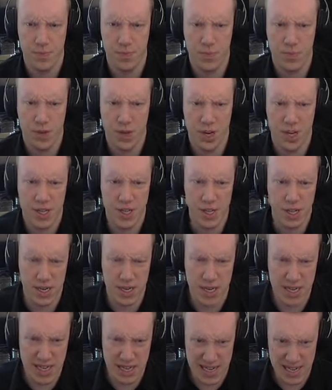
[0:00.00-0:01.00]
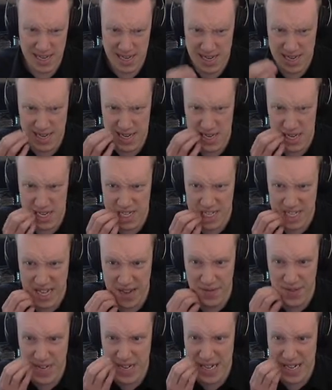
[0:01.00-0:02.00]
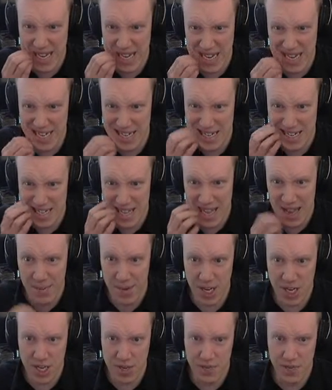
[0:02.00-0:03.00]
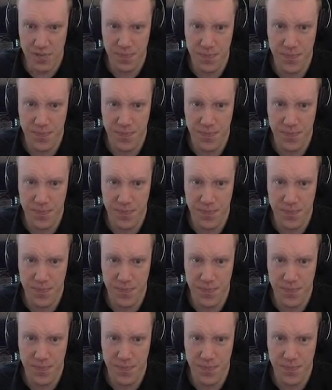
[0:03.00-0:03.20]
what is it? 17 damage.